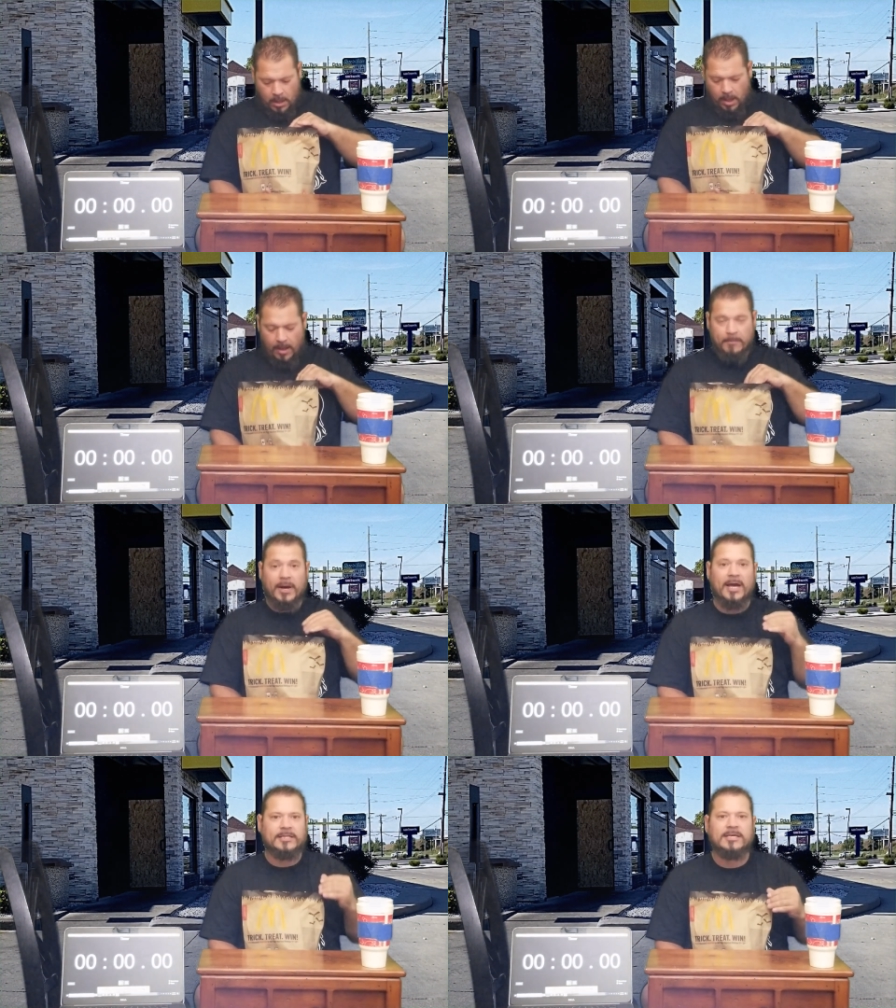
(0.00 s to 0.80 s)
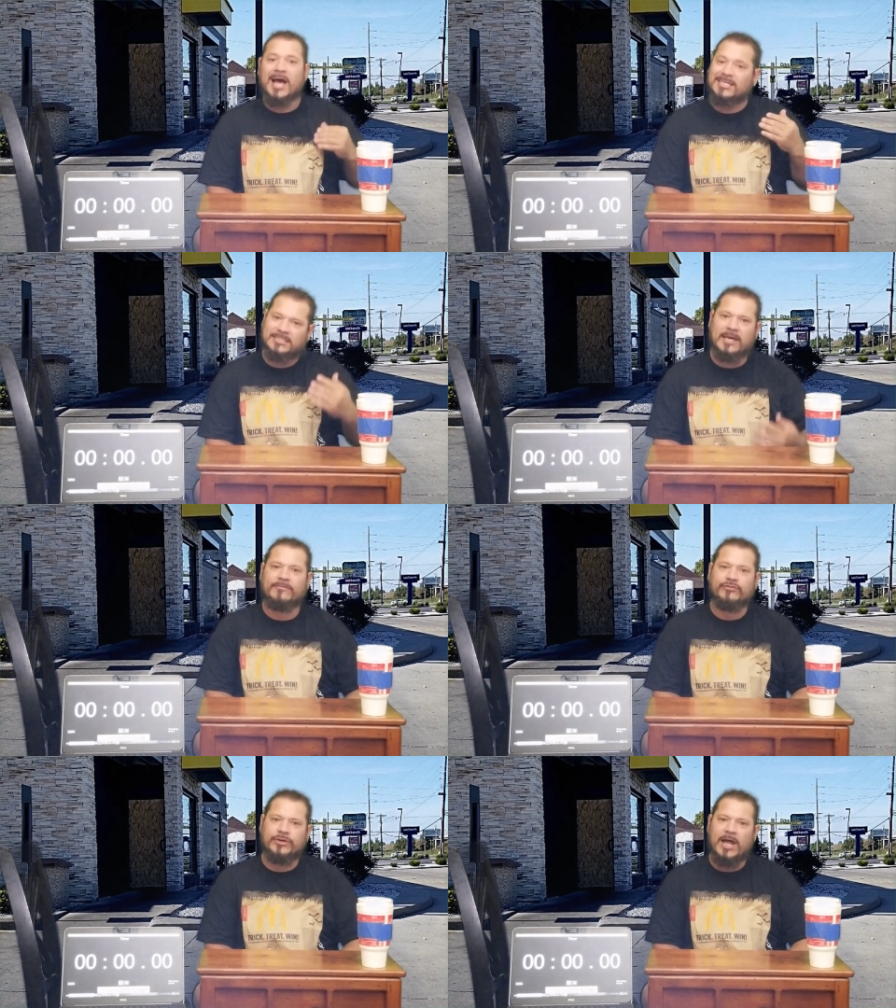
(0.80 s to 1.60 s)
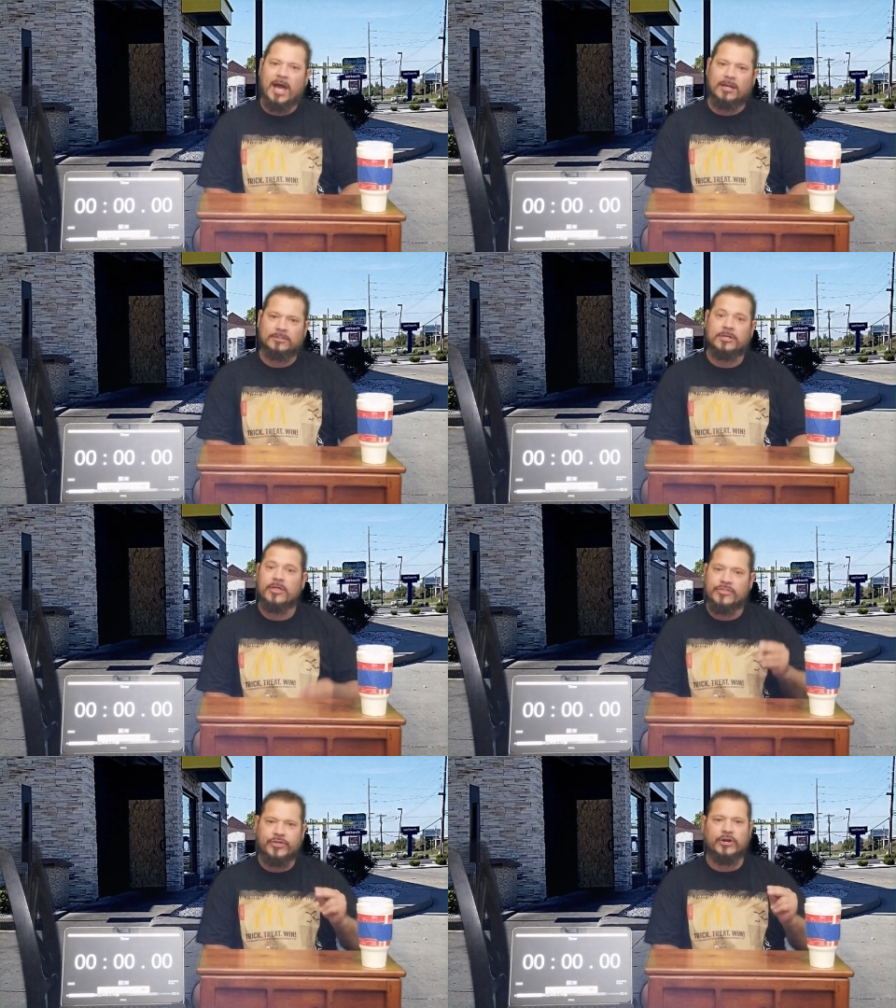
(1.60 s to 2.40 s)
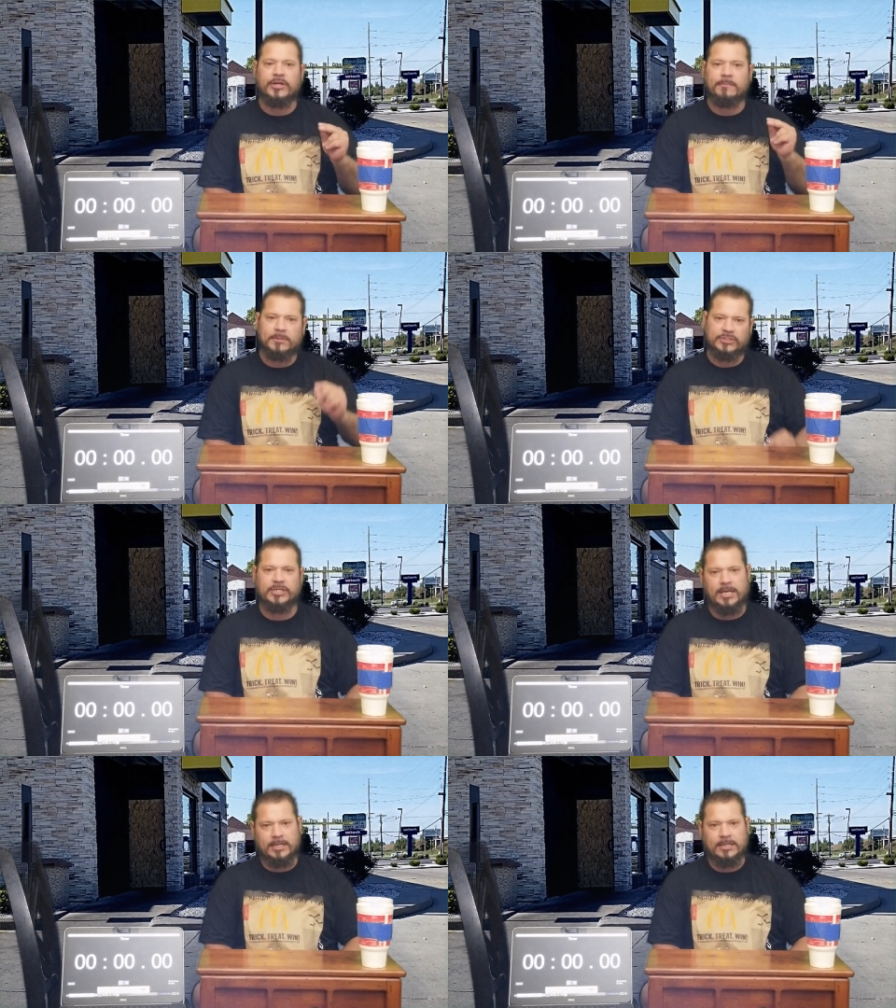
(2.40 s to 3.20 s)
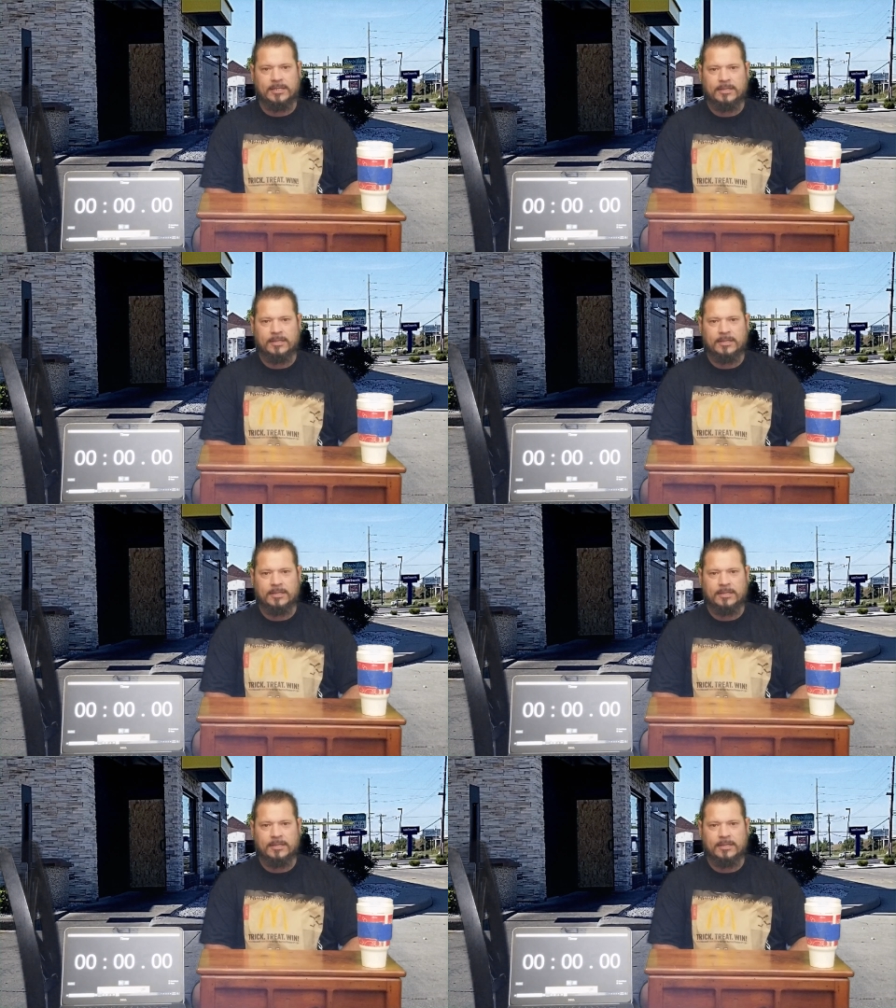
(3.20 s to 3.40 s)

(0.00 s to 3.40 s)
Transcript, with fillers: Uh, but I saved $3, 30%.